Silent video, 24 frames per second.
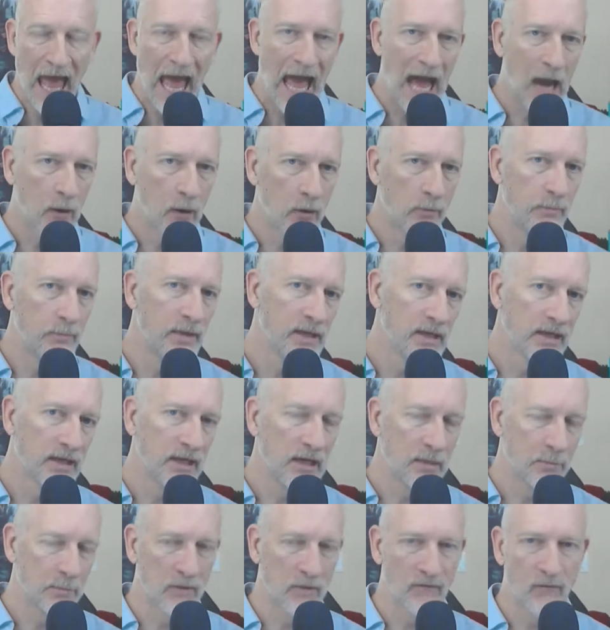our ability
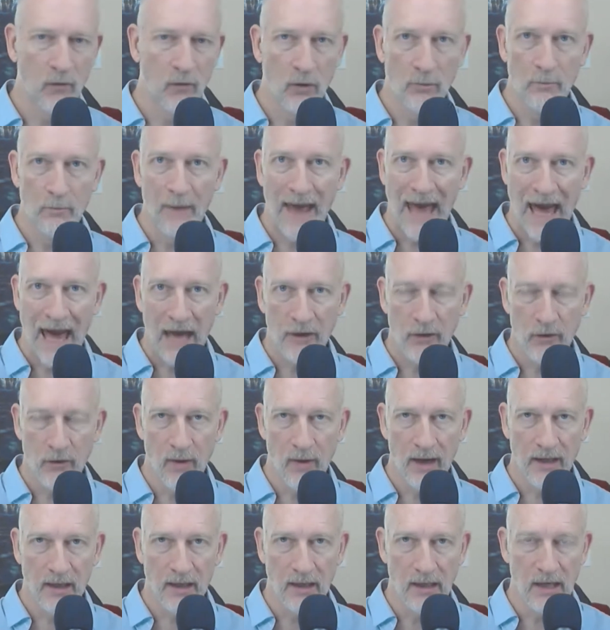to perform pattern
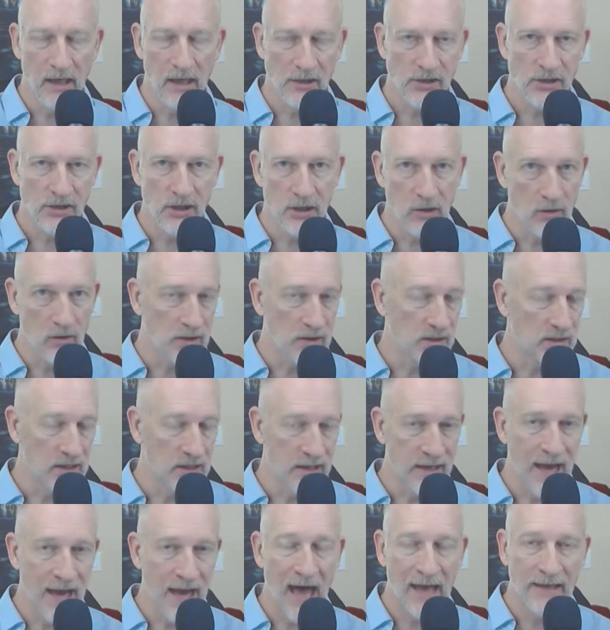recognition using the
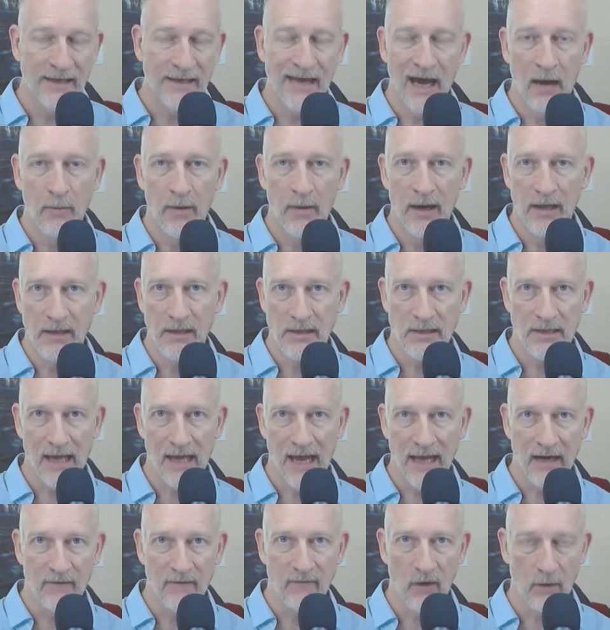non-dominant
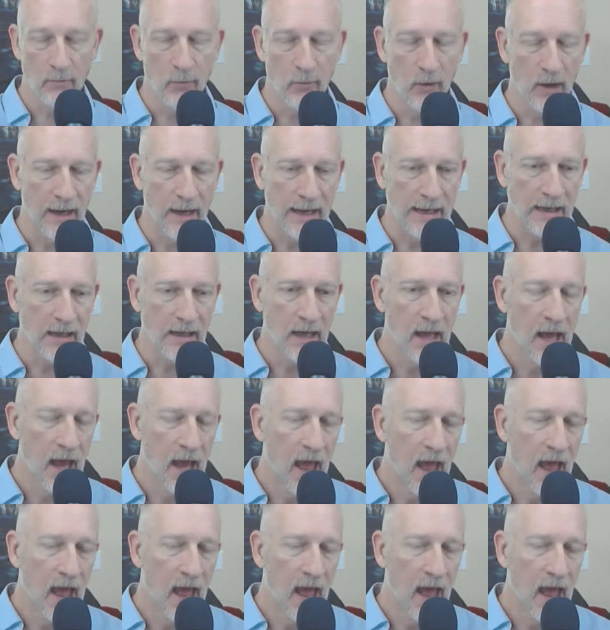side of our brain.